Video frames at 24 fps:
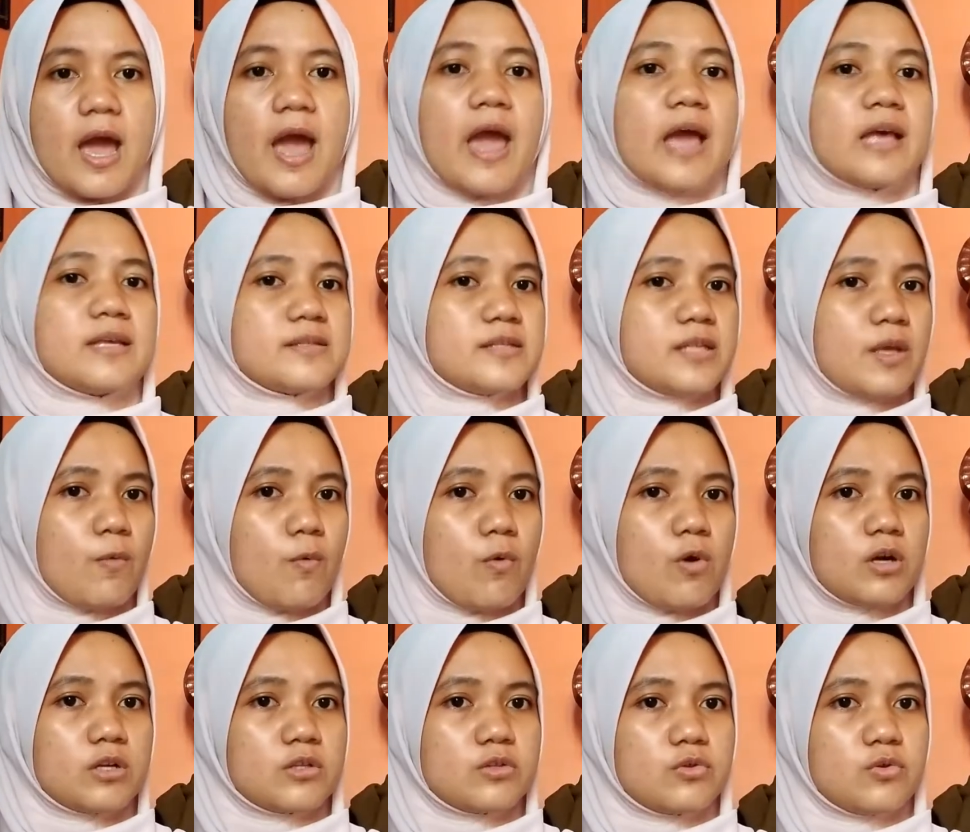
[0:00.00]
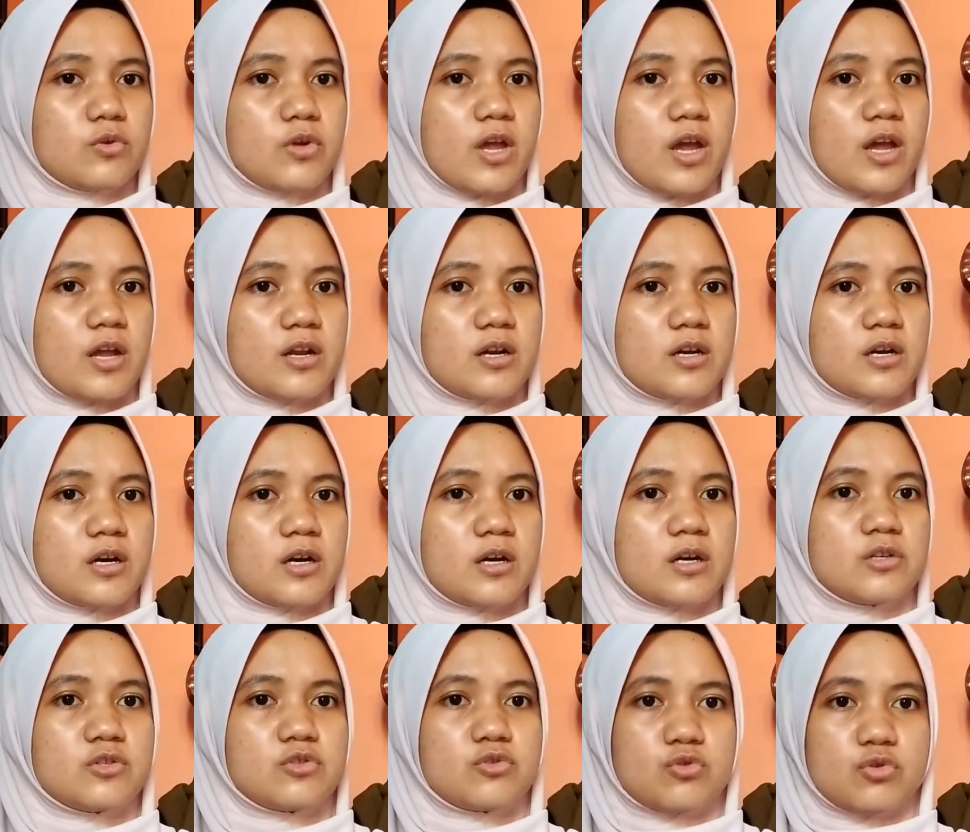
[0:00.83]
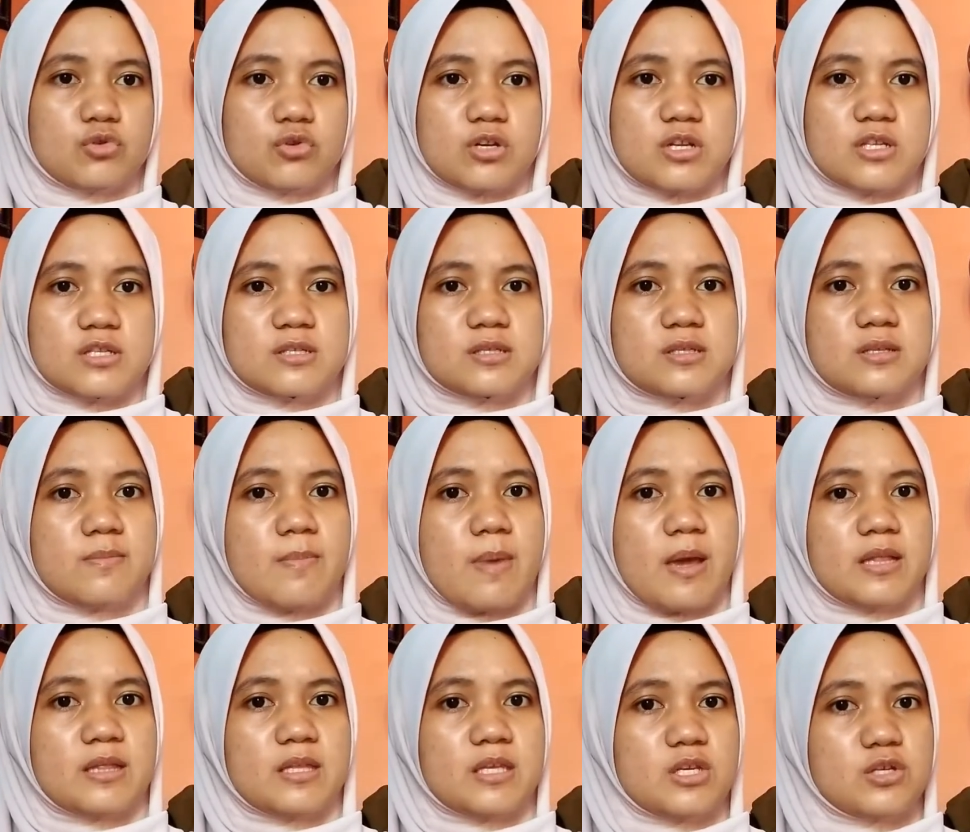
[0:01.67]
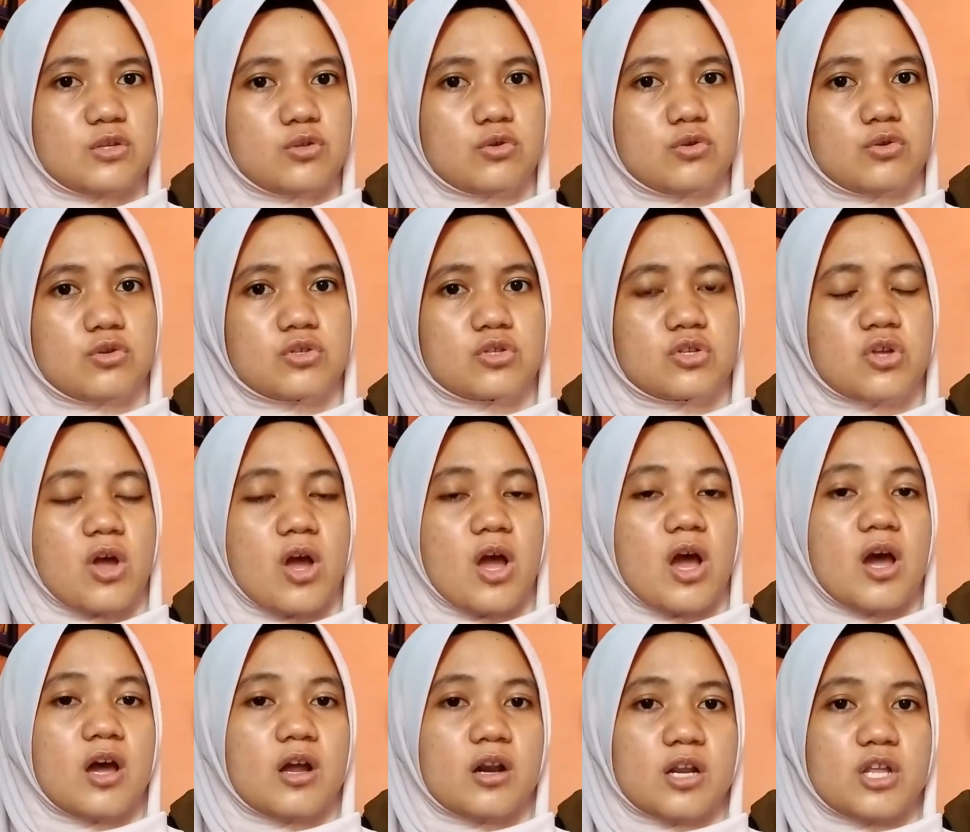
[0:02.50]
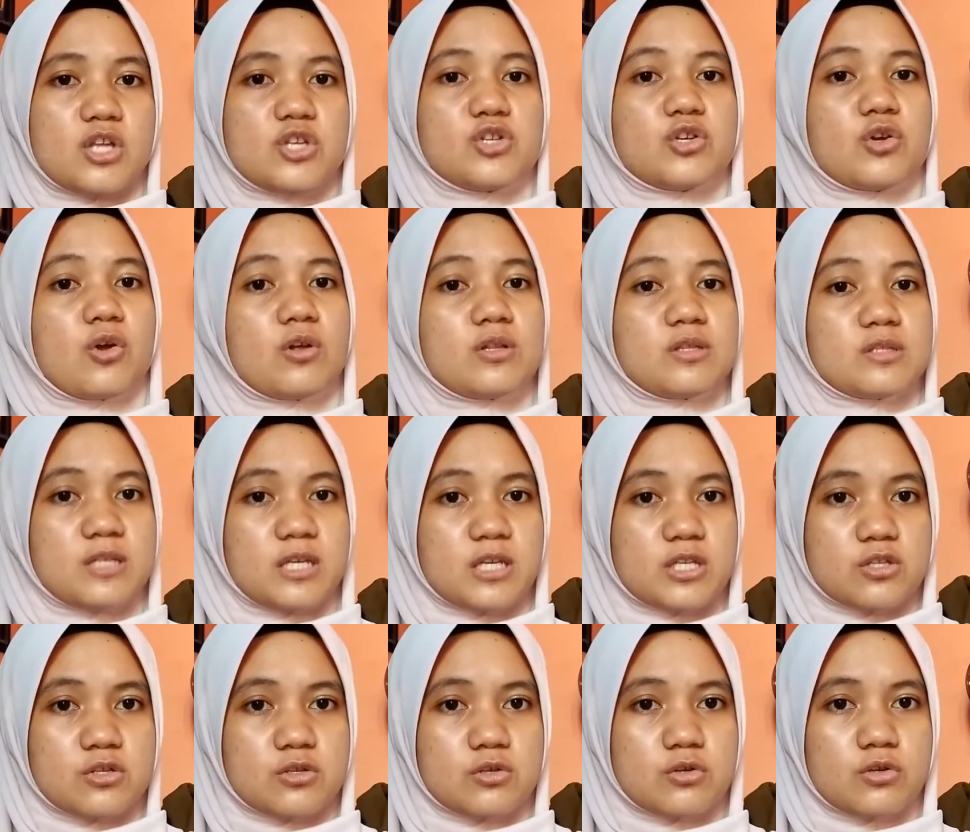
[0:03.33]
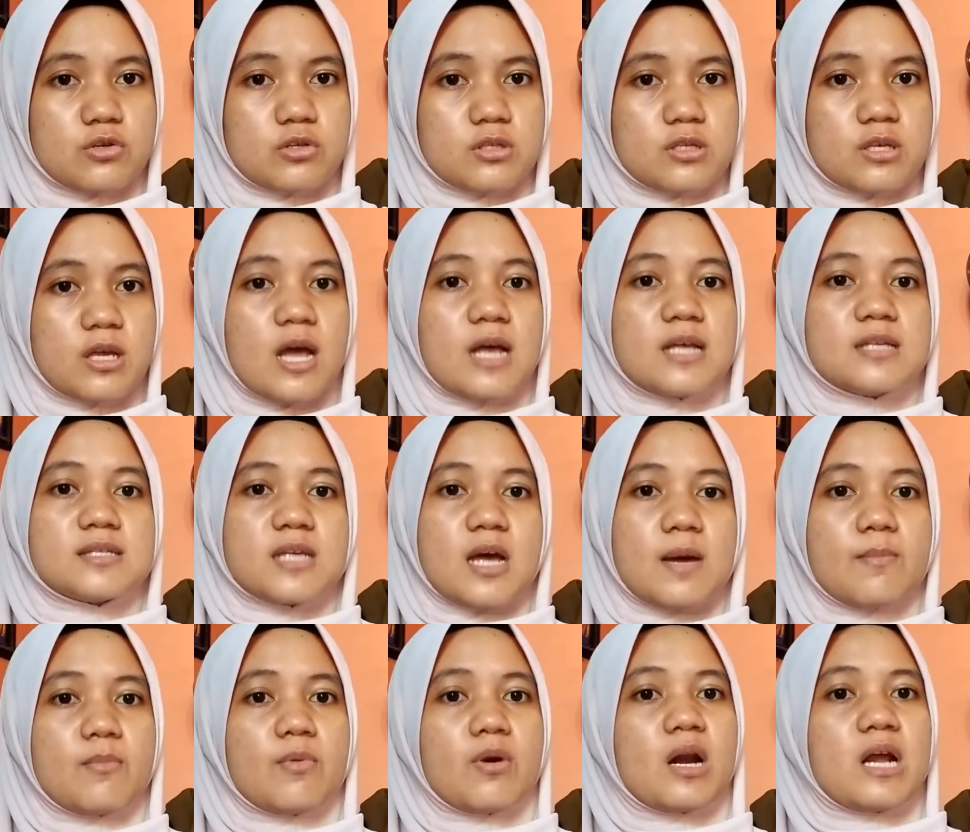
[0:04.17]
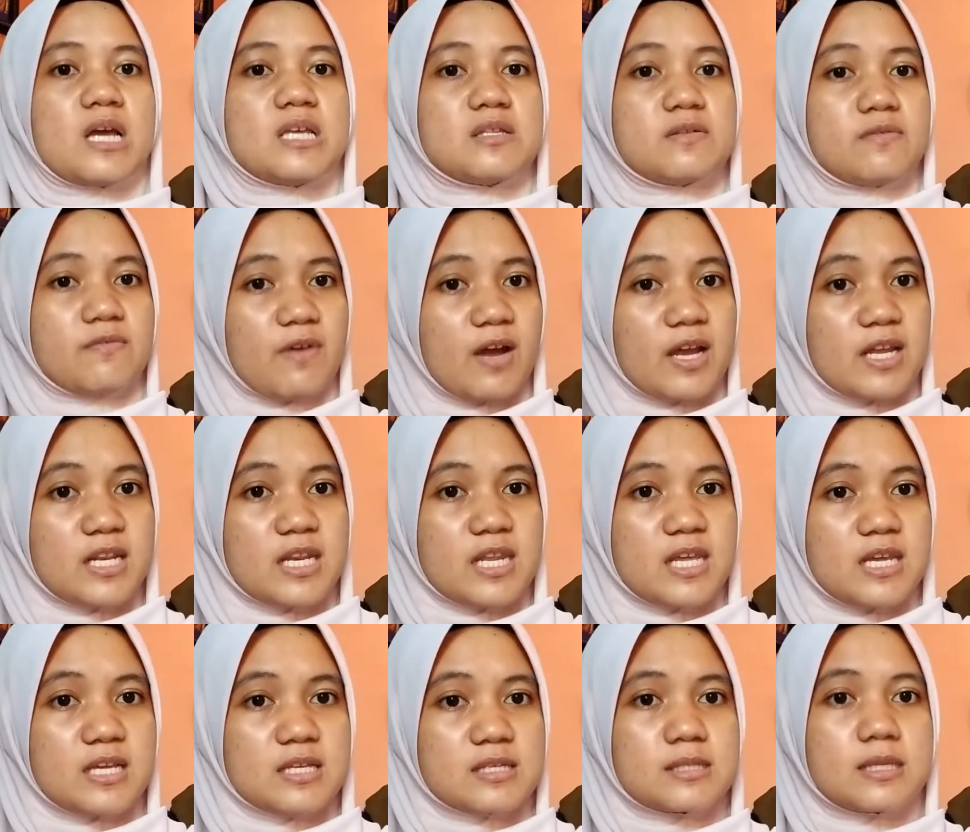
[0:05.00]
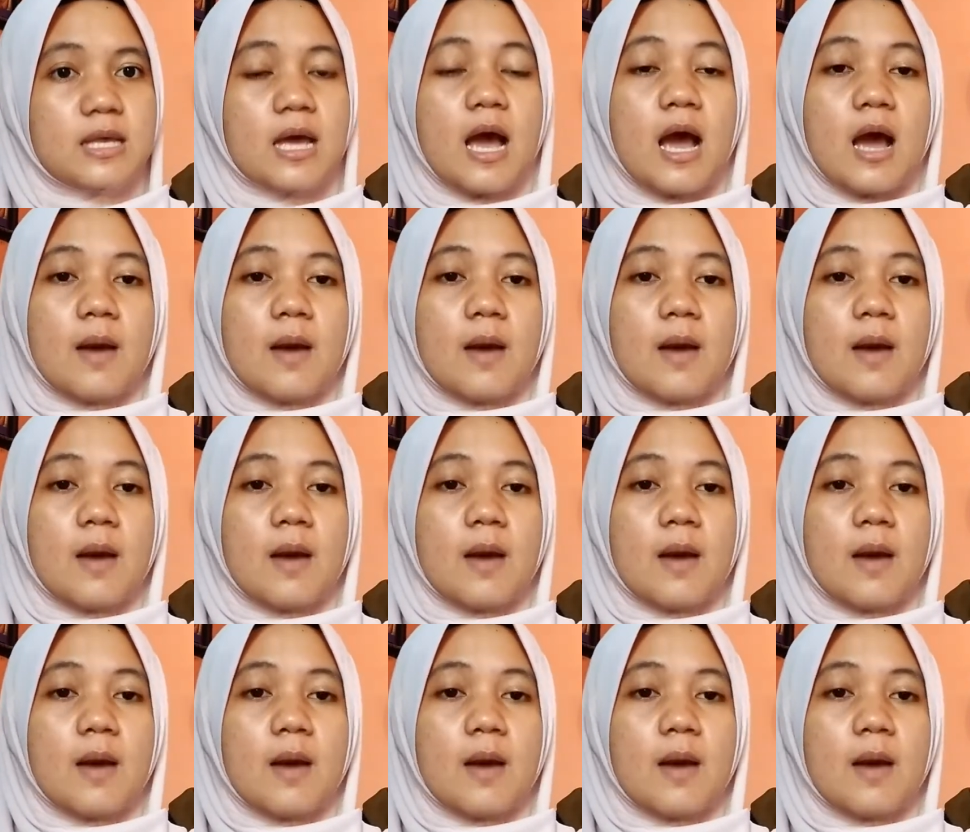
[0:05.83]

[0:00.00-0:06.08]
As they work together, students debate issues, reach consensus, summarize findings,